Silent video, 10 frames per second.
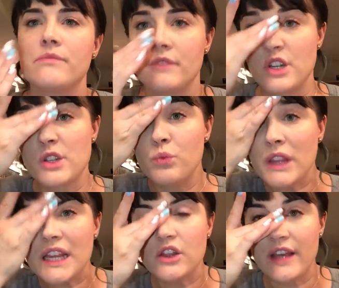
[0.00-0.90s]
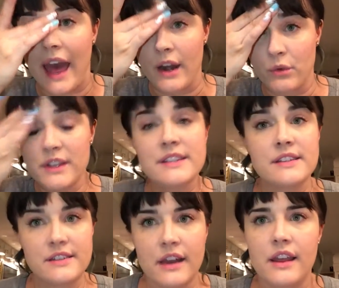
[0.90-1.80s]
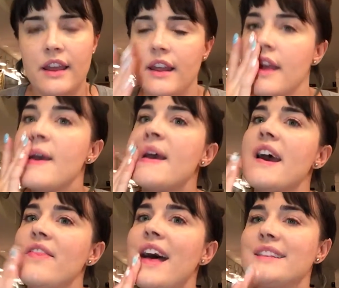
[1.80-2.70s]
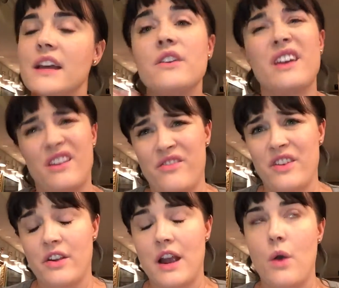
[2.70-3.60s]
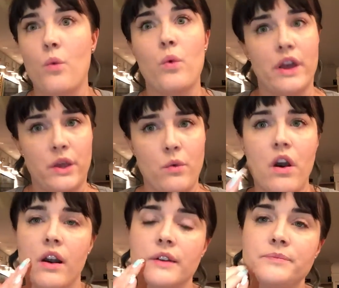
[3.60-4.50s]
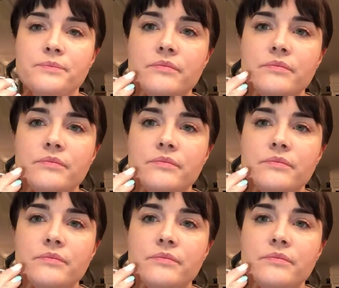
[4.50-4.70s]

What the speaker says: Just really look at it, really study it, and that's how you kind of figure out what you are.